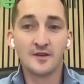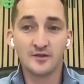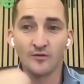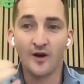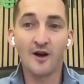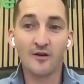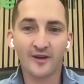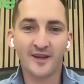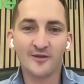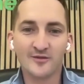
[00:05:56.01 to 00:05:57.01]
So our
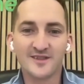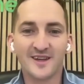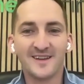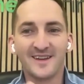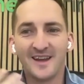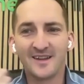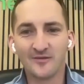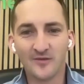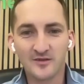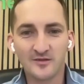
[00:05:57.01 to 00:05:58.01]
accounts and
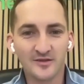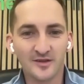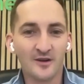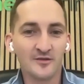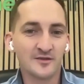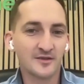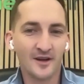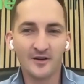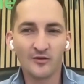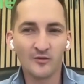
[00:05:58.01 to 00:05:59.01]
investors' accounts
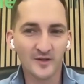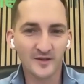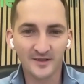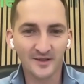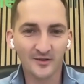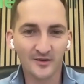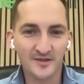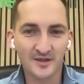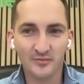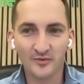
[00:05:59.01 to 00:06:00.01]
are always sitting on a
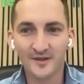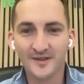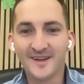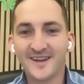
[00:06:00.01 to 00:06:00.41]
separate